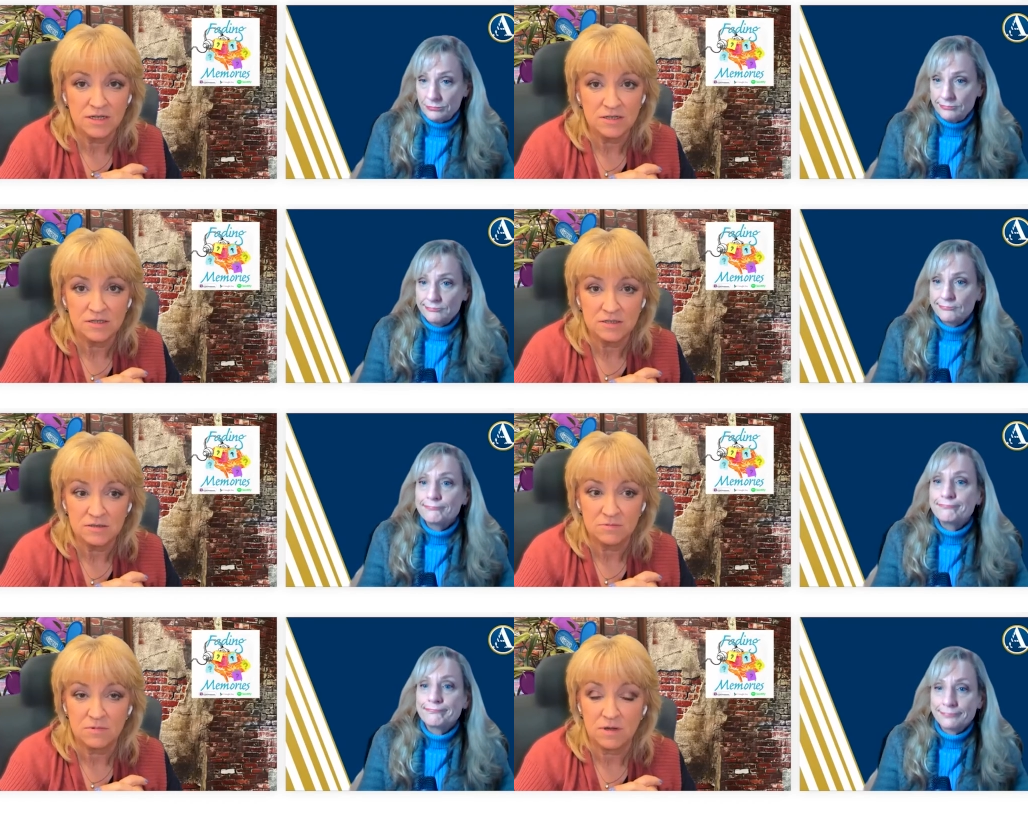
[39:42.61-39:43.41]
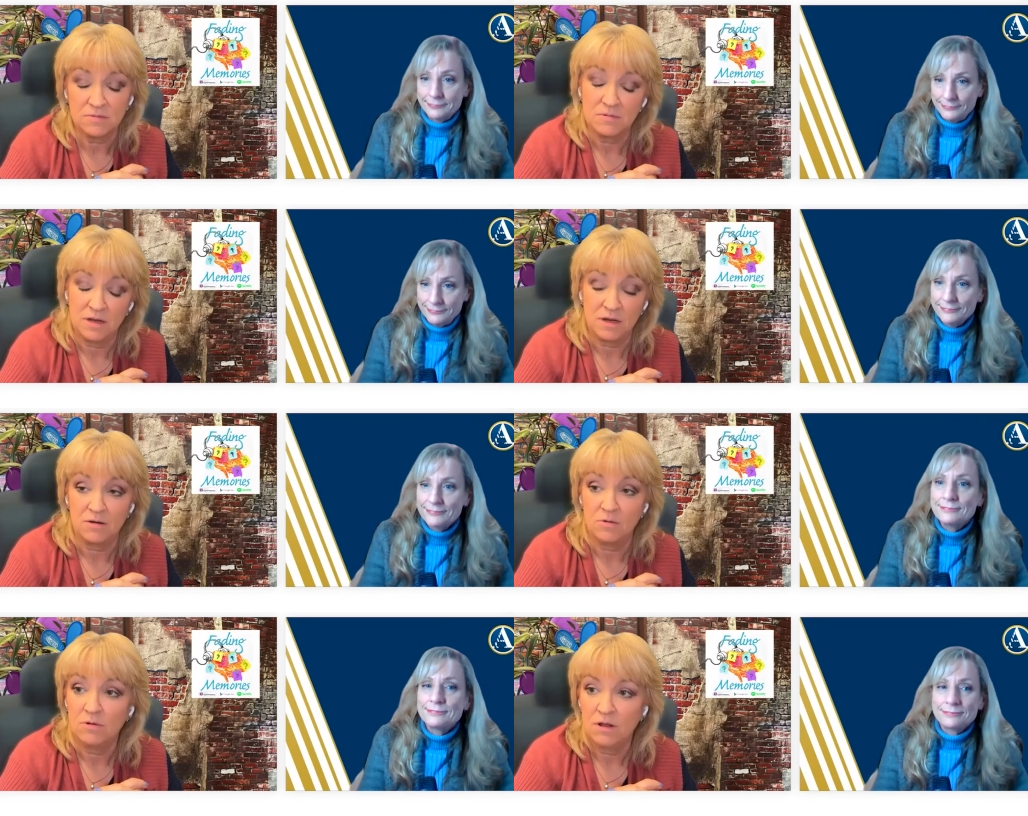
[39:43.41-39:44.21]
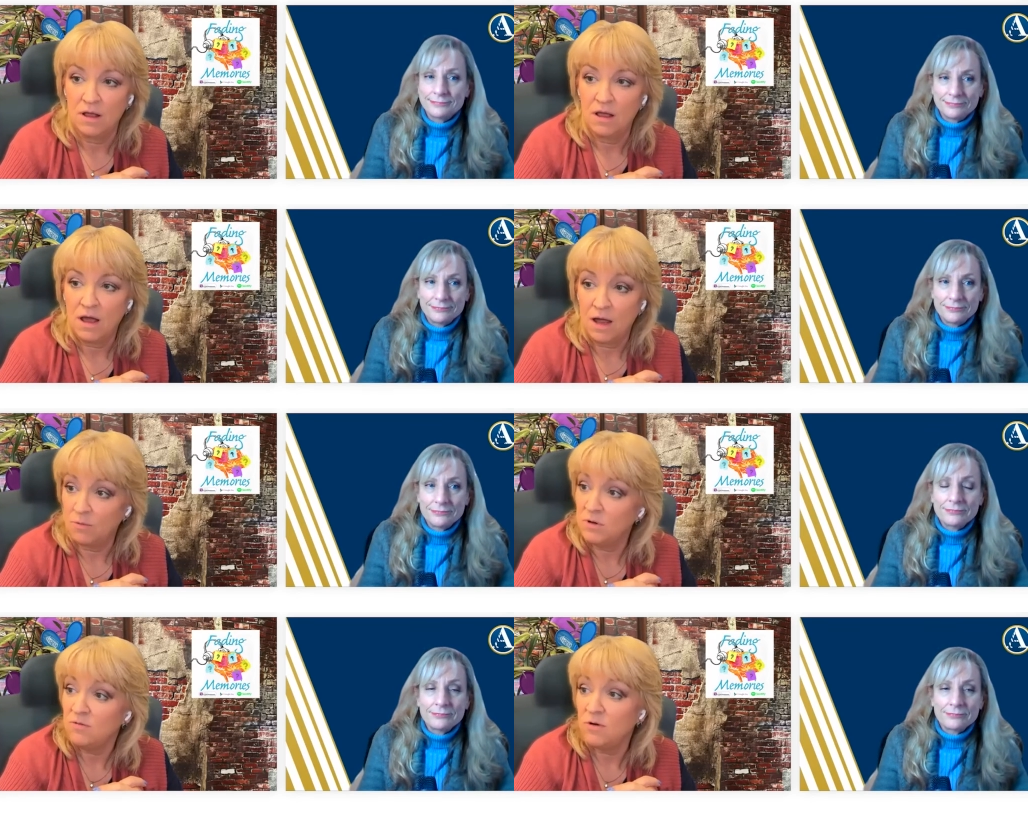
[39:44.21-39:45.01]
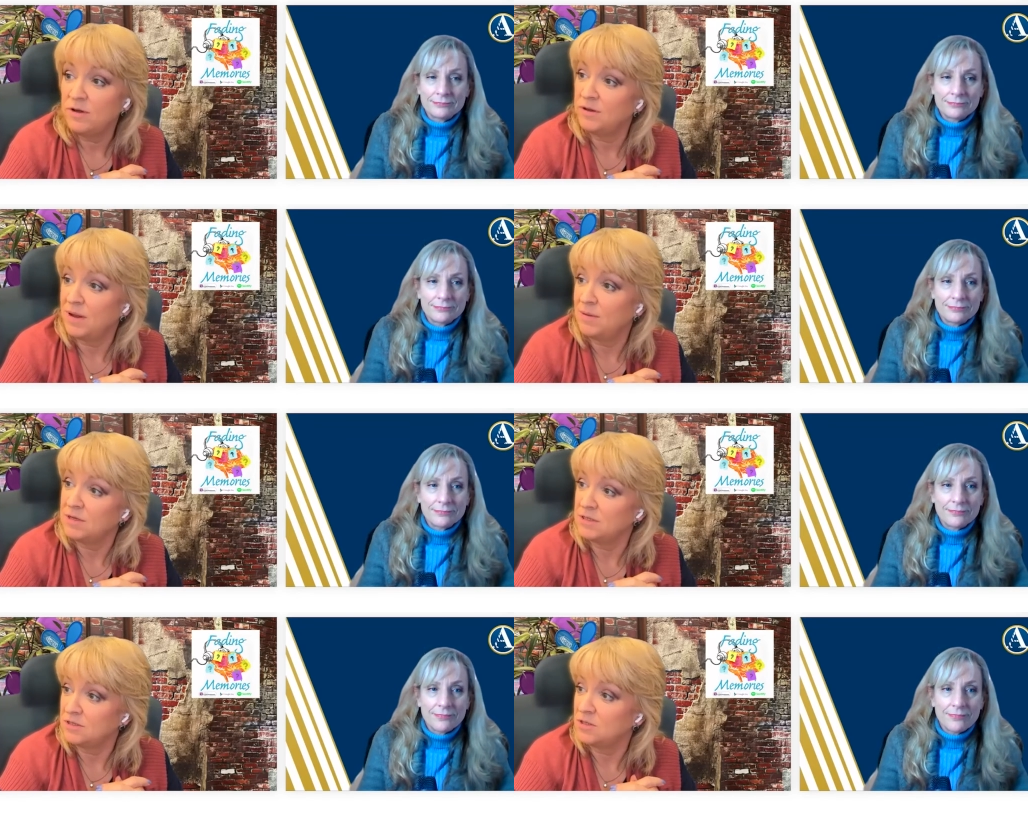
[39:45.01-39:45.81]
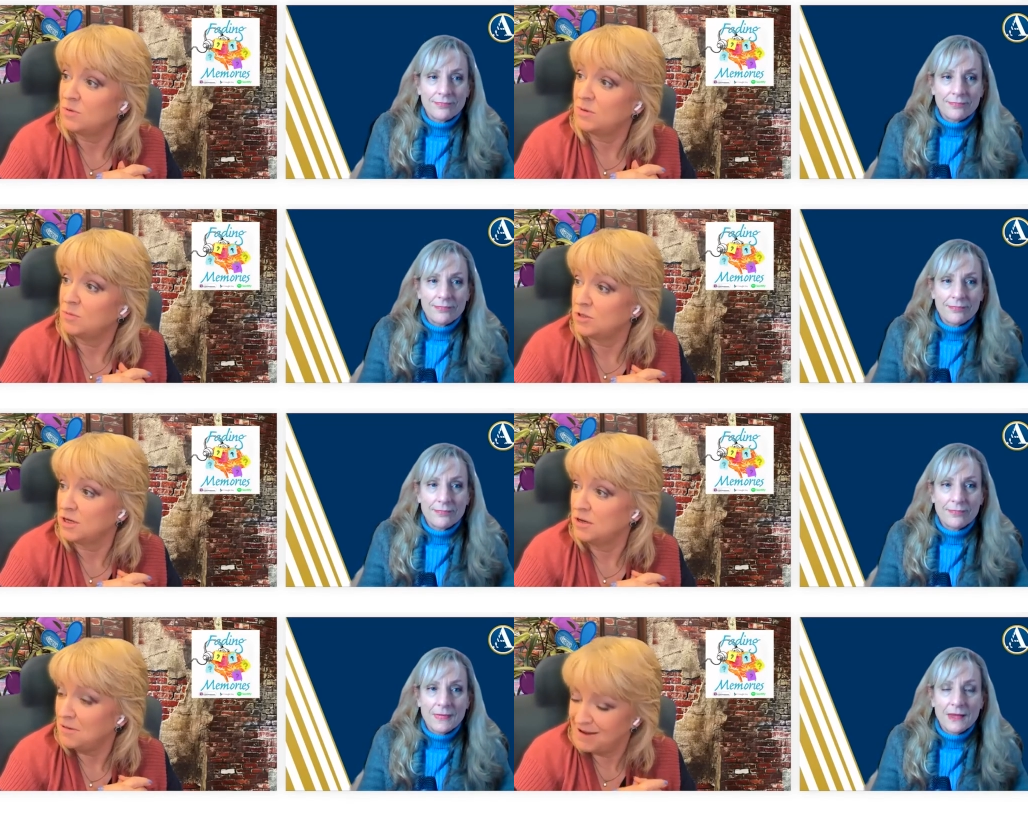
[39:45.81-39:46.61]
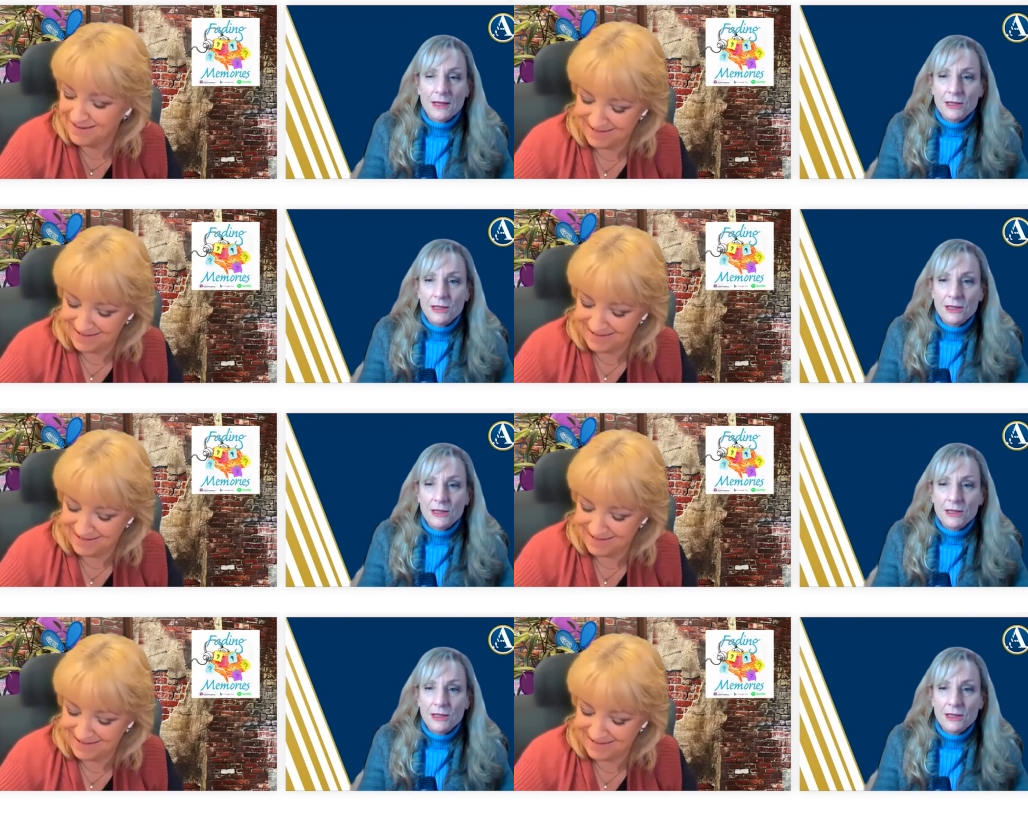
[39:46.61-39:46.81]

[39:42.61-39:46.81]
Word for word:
Speaker 1: is you know I wouldn't have wanted to pay my sister 1%.